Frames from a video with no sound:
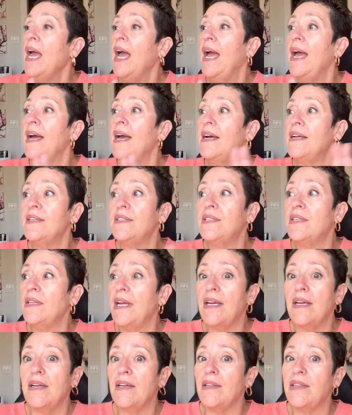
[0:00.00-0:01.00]
And
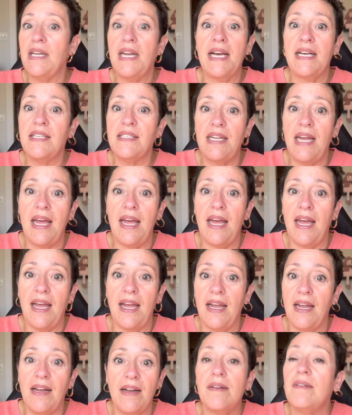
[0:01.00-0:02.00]
like the next day,